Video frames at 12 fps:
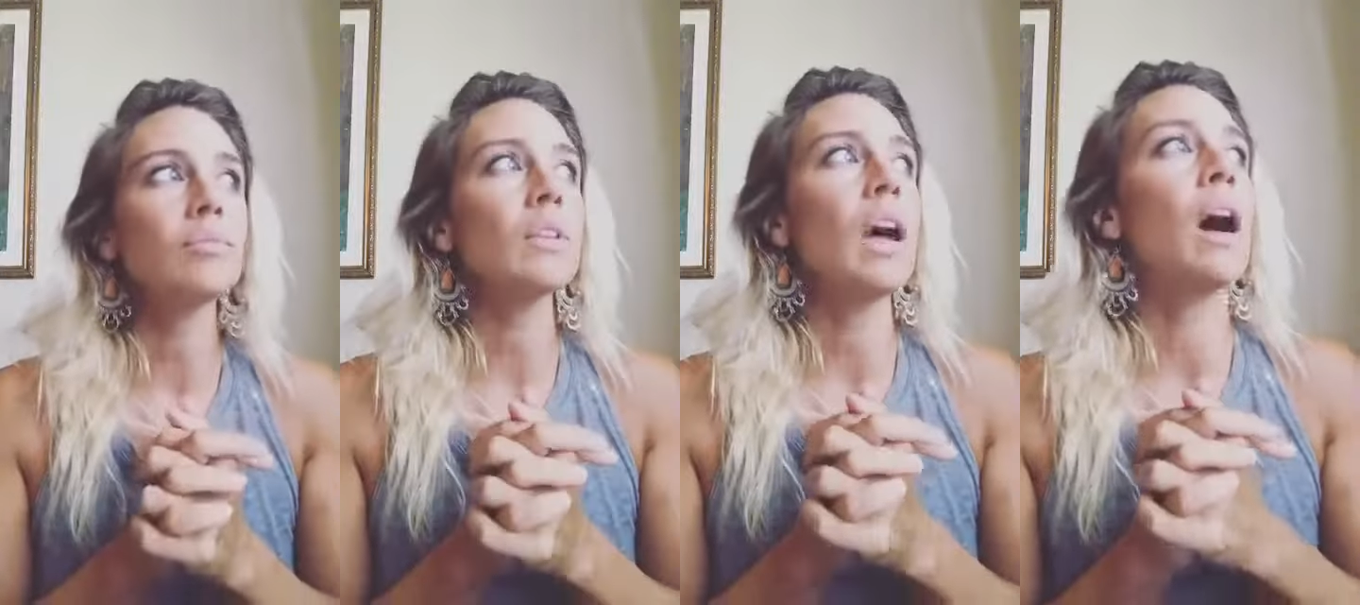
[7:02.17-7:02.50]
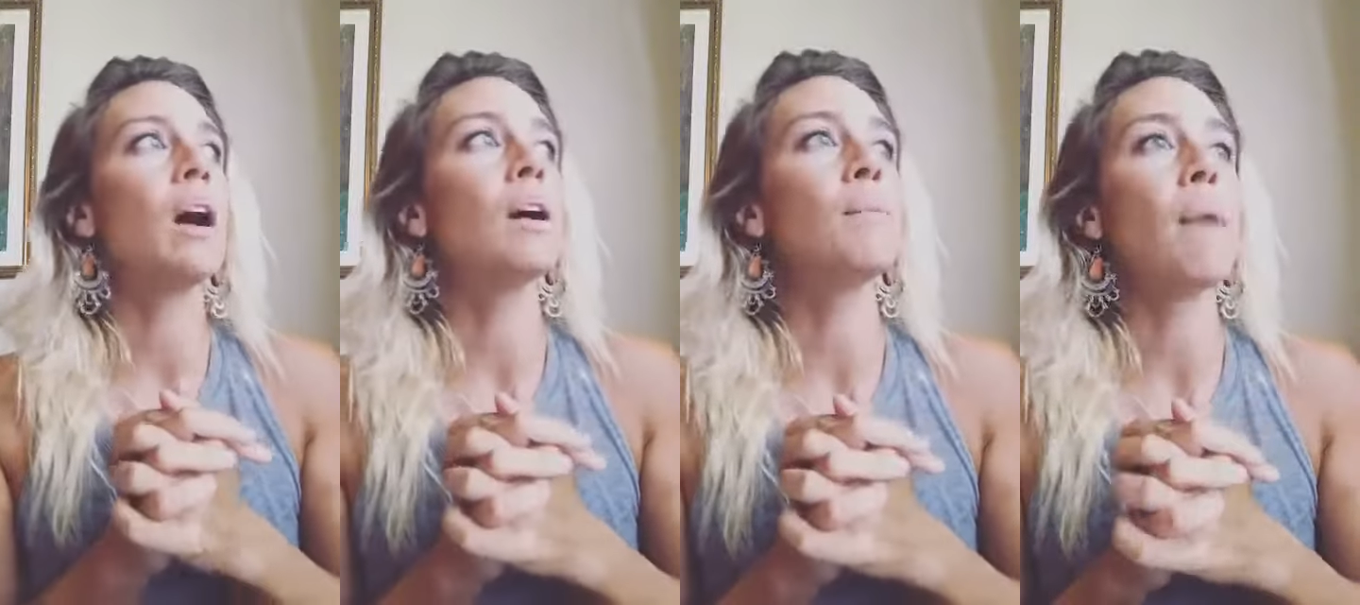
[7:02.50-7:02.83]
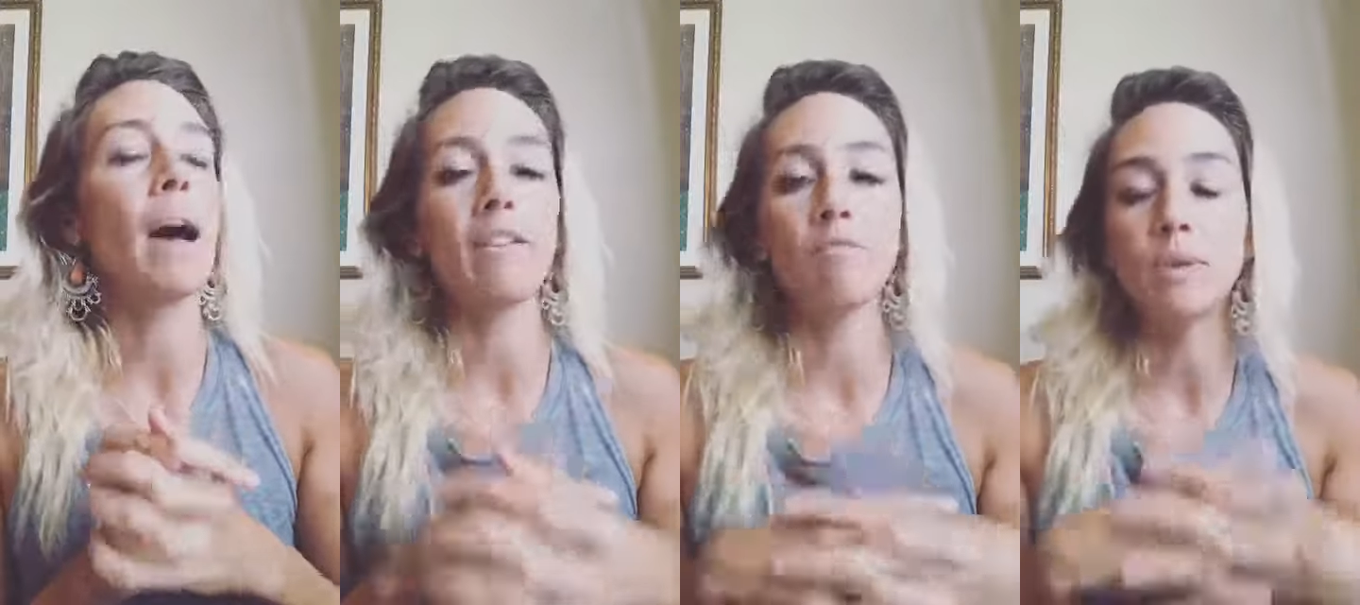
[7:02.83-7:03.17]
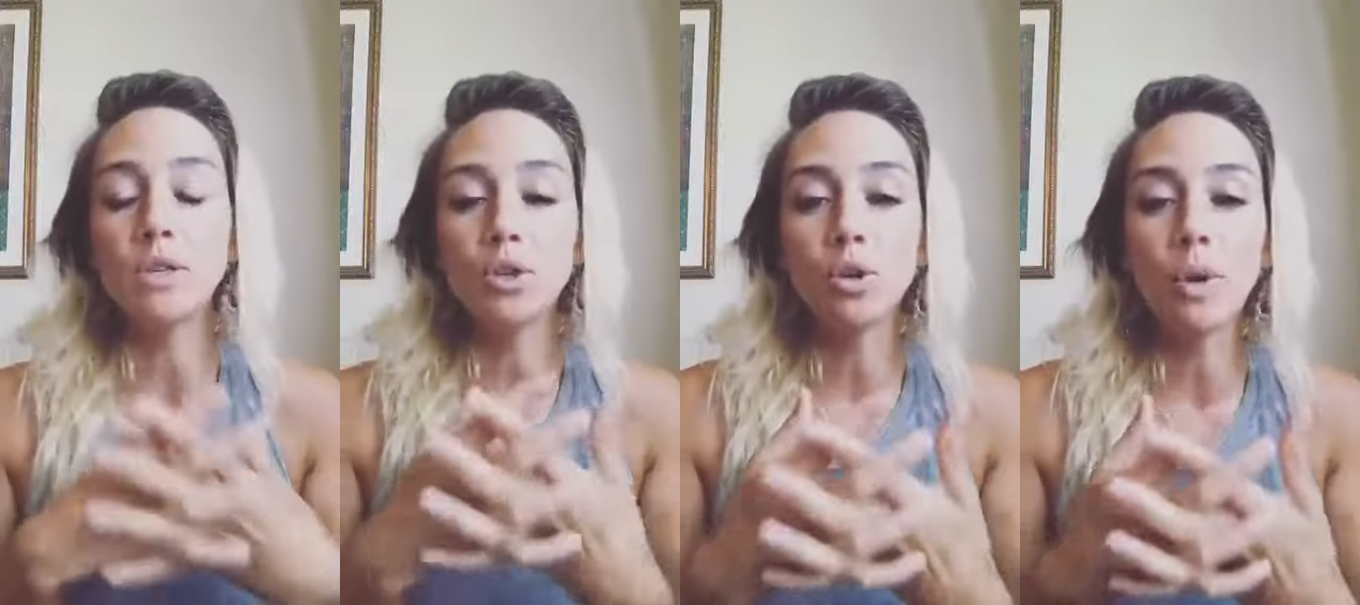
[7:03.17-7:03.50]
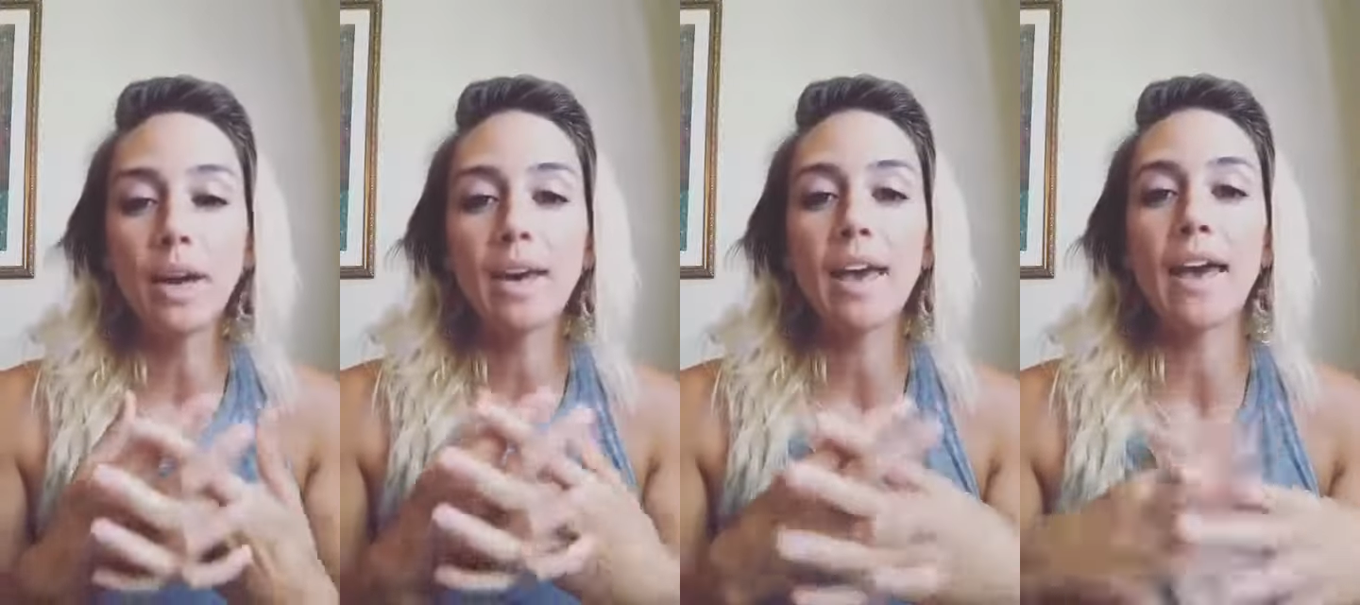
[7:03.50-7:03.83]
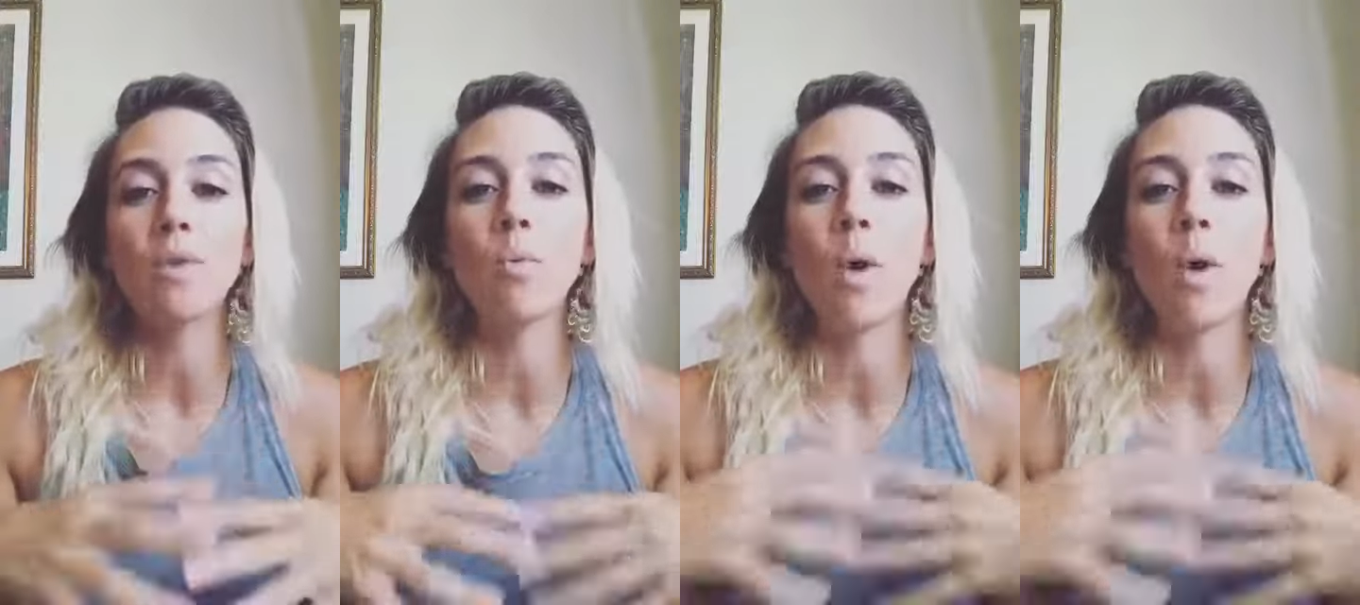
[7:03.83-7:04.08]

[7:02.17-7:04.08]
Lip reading: I've been doing, and